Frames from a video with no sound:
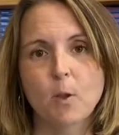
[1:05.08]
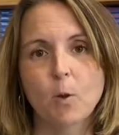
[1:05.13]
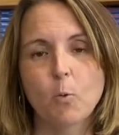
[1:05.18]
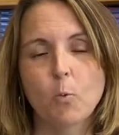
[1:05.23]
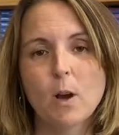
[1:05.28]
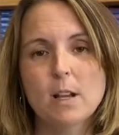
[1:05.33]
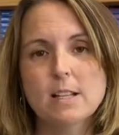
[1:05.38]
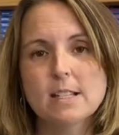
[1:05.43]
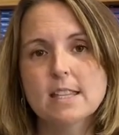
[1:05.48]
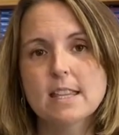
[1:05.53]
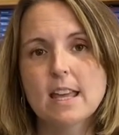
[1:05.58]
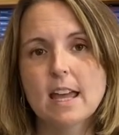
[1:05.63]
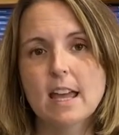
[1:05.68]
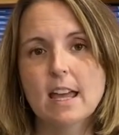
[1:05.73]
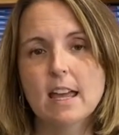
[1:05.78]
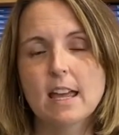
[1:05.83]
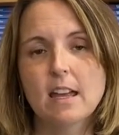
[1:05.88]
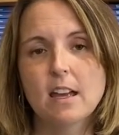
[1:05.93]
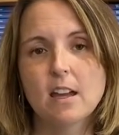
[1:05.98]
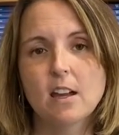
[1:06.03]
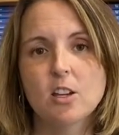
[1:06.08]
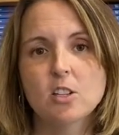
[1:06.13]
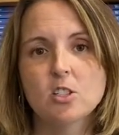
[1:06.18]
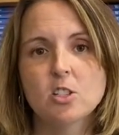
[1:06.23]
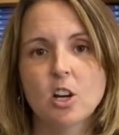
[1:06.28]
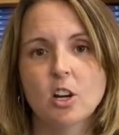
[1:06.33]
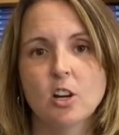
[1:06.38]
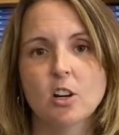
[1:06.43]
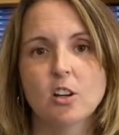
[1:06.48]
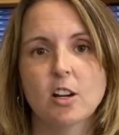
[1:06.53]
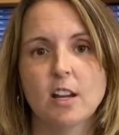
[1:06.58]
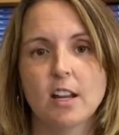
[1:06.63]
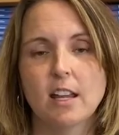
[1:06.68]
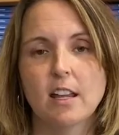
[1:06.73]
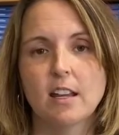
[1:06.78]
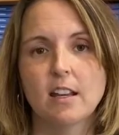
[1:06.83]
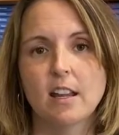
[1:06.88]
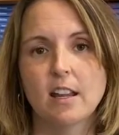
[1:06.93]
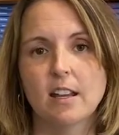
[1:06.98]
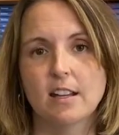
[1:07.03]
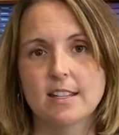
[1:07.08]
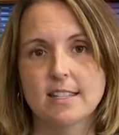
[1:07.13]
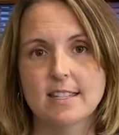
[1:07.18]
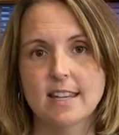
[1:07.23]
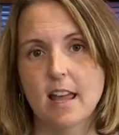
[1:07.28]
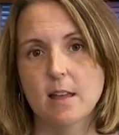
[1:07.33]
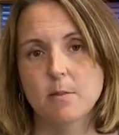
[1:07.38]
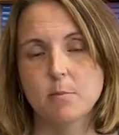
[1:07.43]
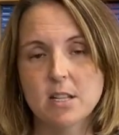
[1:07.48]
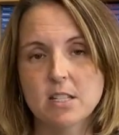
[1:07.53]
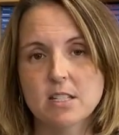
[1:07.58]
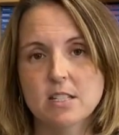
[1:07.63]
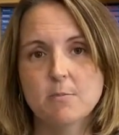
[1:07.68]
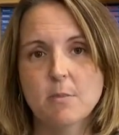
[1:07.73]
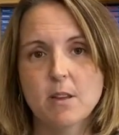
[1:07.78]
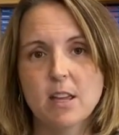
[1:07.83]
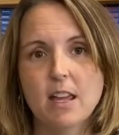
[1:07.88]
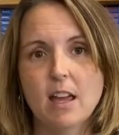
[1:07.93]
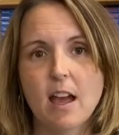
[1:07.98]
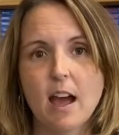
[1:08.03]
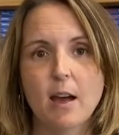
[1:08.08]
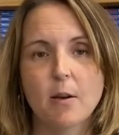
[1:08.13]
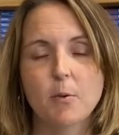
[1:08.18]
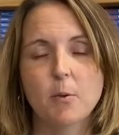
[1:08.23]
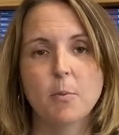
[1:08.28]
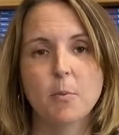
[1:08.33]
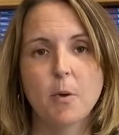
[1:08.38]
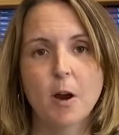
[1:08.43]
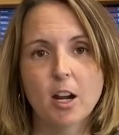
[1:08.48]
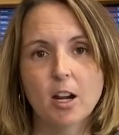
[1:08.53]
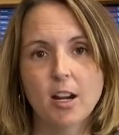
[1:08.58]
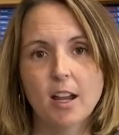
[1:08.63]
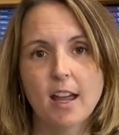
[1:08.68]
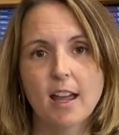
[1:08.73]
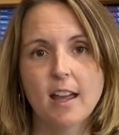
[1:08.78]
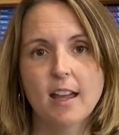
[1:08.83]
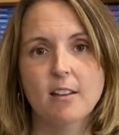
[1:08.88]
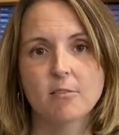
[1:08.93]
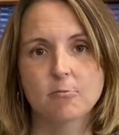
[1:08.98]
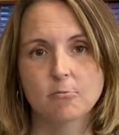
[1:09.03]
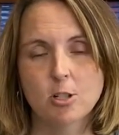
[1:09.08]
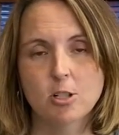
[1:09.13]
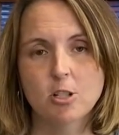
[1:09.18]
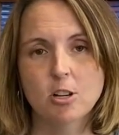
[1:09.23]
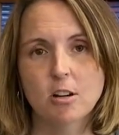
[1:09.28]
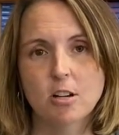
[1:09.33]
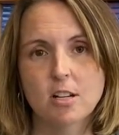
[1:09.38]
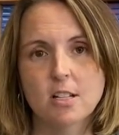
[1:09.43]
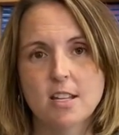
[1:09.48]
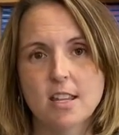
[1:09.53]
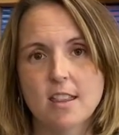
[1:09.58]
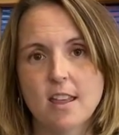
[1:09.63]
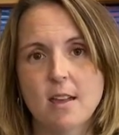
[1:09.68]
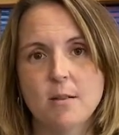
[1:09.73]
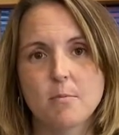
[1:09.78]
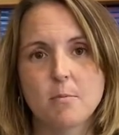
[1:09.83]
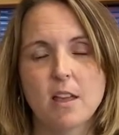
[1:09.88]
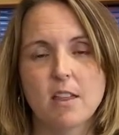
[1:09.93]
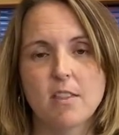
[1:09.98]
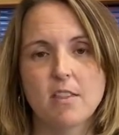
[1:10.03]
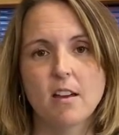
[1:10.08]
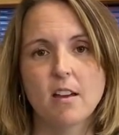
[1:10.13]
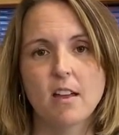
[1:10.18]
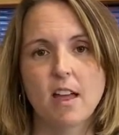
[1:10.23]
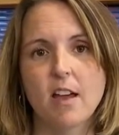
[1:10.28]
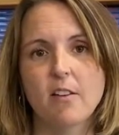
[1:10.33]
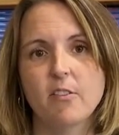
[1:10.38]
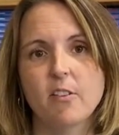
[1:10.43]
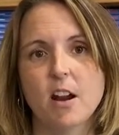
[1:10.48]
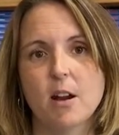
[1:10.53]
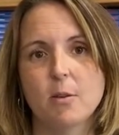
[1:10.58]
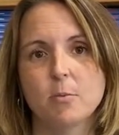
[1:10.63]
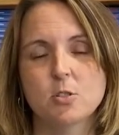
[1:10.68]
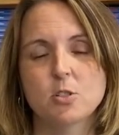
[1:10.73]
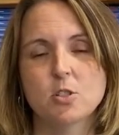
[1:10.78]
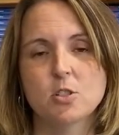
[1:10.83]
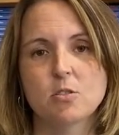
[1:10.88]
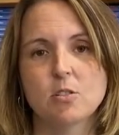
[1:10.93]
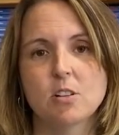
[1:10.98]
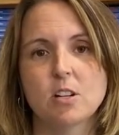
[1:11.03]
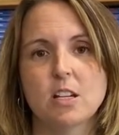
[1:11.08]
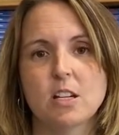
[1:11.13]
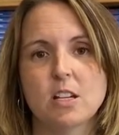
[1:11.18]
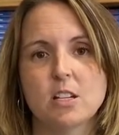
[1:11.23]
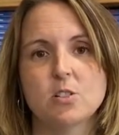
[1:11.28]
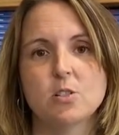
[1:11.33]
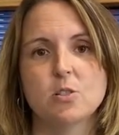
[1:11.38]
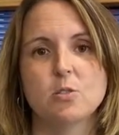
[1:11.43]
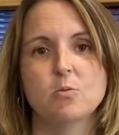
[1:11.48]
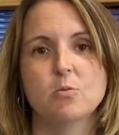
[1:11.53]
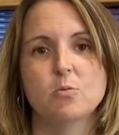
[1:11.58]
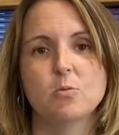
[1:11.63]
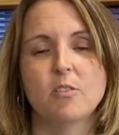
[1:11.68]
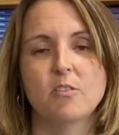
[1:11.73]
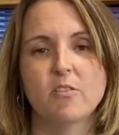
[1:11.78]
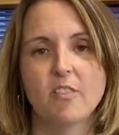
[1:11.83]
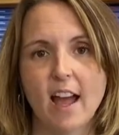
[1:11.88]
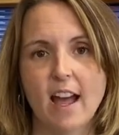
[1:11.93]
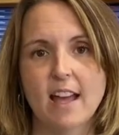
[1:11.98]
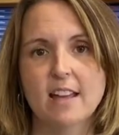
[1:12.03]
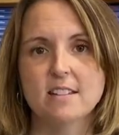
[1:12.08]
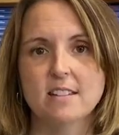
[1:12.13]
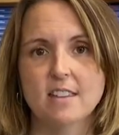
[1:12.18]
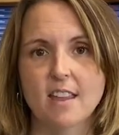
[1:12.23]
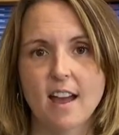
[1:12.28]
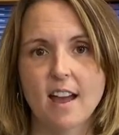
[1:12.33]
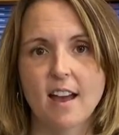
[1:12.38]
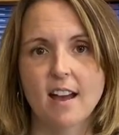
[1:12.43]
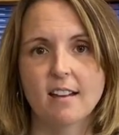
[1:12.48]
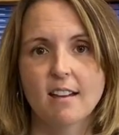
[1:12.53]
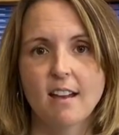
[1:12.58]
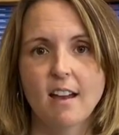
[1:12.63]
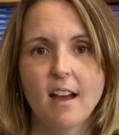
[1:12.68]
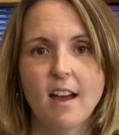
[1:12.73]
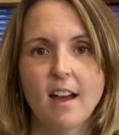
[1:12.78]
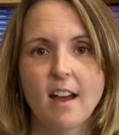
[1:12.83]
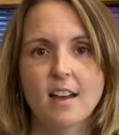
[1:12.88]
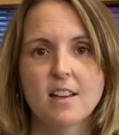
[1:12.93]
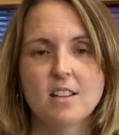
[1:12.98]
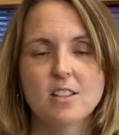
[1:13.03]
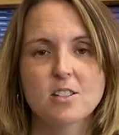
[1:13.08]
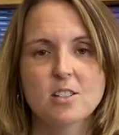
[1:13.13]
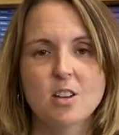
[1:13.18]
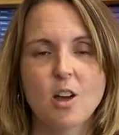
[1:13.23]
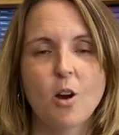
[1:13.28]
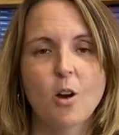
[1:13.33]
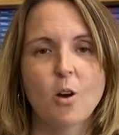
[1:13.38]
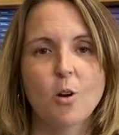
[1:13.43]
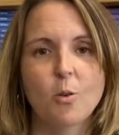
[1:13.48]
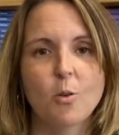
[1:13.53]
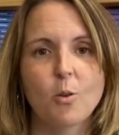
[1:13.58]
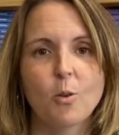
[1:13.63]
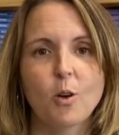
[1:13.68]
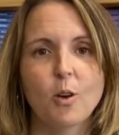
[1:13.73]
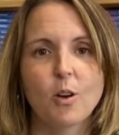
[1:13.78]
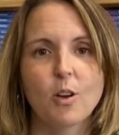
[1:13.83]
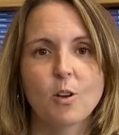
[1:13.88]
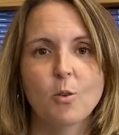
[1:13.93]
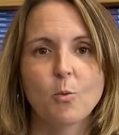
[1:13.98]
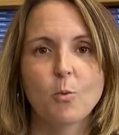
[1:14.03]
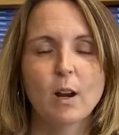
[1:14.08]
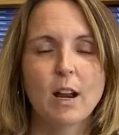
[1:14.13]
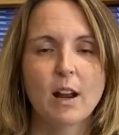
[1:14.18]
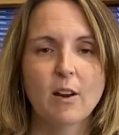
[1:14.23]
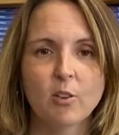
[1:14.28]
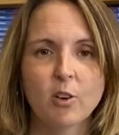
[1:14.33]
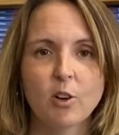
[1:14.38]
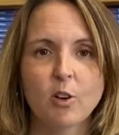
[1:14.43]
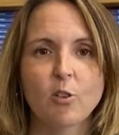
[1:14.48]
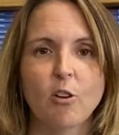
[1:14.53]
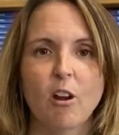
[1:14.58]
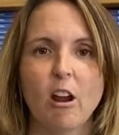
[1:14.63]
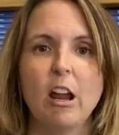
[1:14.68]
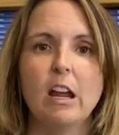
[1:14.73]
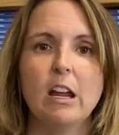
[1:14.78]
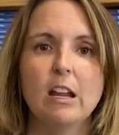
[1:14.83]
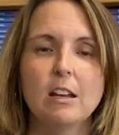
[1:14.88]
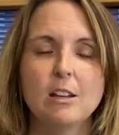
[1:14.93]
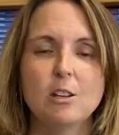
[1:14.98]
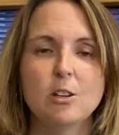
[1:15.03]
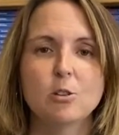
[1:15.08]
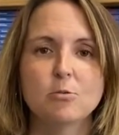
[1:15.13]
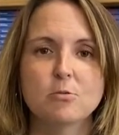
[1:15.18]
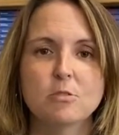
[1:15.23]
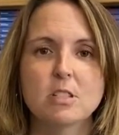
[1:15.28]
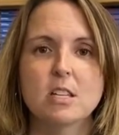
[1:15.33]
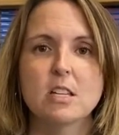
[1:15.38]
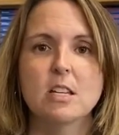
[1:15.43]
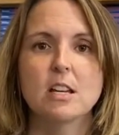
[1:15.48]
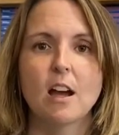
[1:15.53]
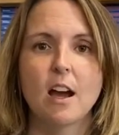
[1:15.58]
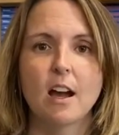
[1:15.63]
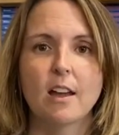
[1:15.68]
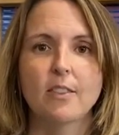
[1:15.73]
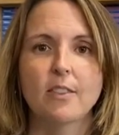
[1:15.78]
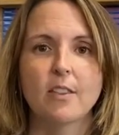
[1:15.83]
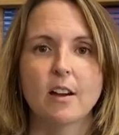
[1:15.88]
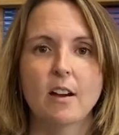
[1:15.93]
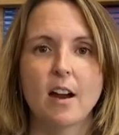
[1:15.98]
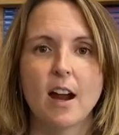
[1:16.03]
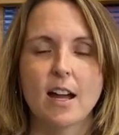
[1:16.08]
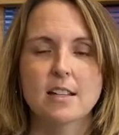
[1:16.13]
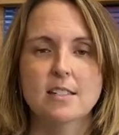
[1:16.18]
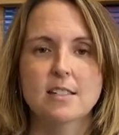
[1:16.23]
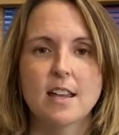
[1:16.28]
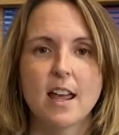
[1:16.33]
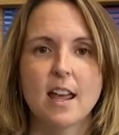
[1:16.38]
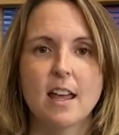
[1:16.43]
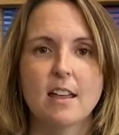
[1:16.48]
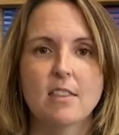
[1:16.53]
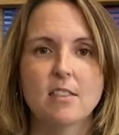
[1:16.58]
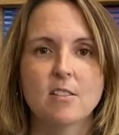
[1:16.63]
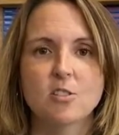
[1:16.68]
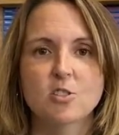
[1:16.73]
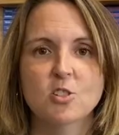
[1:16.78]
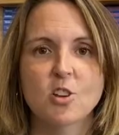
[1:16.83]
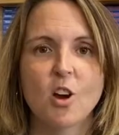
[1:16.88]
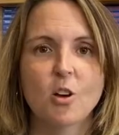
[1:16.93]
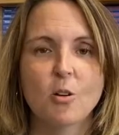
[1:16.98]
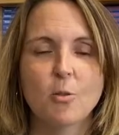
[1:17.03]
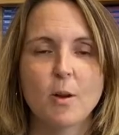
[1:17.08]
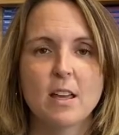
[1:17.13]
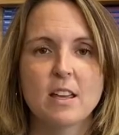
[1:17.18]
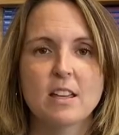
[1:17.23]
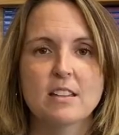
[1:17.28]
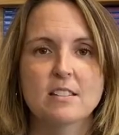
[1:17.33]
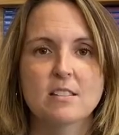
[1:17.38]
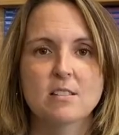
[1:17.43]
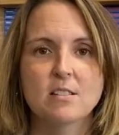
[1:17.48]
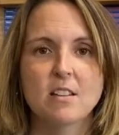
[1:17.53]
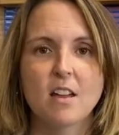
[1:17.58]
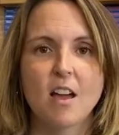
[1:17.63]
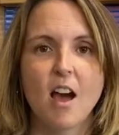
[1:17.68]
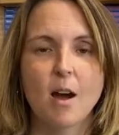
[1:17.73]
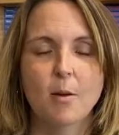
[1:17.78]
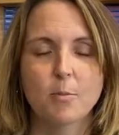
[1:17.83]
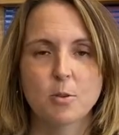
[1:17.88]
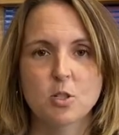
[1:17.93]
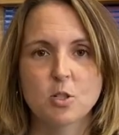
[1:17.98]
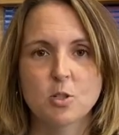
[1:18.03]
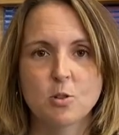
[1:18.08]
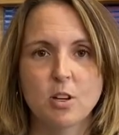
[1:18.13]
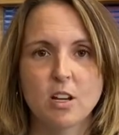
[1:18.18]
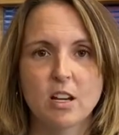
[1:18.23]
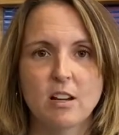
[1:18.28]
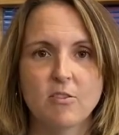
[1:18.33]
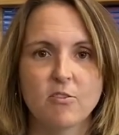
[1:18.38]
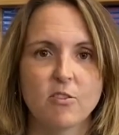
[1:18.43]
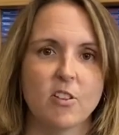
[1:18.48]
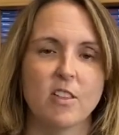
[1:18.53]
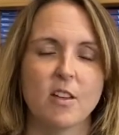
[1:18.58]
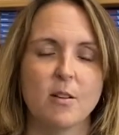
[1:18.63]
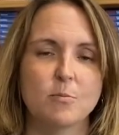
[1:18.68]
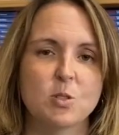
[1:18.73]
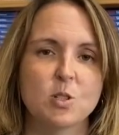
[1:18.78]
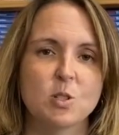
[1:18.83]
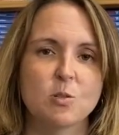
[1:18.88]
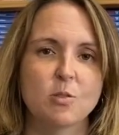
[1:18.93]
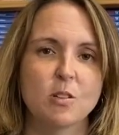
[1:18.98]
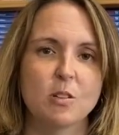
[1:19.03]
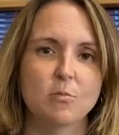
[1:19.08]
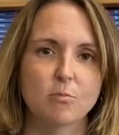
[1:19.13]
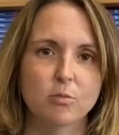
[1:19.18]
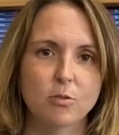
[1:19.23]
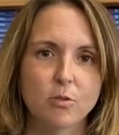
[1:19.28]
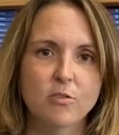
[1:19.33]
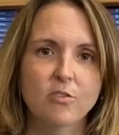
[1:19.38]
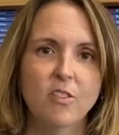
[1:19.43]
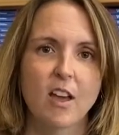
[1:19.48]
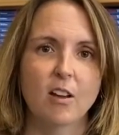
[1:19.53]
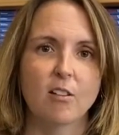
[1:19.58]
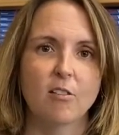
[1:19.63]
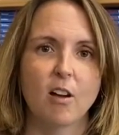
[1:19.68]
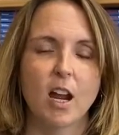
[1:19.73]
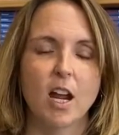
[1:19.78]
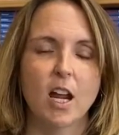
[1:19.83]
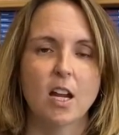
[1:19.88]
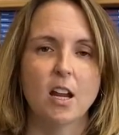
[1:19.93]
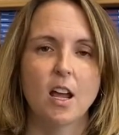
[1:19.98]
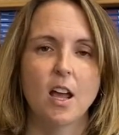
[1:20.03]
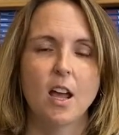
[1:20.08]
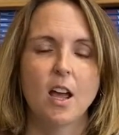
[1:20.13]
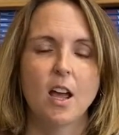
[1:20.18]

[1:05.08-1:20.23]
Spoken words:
Once they turn in an assignment to me, I will mark it and return it to them, and they'll have an opportunity to revise that. So whatever grade you see on their essay, there's always opportunity for them to improve that grade,